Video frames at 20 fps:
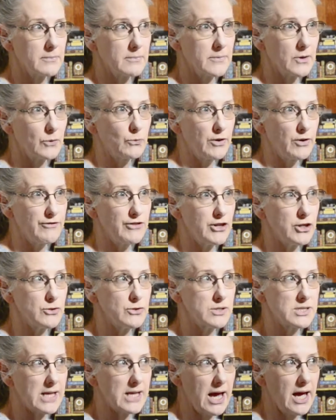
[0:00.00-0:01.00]

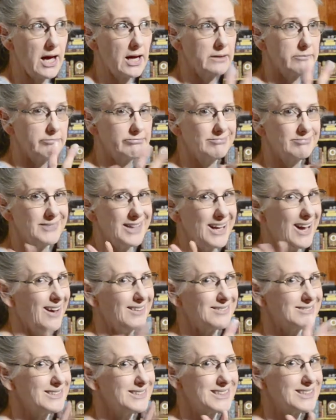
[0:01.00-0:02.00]
reviews, and yeah,
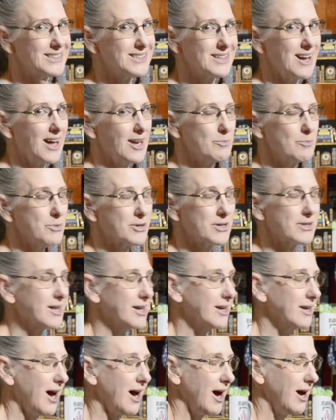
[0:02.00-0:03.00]
it's not a book
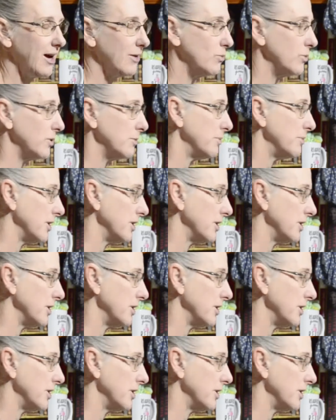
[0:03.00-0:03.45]
that I would be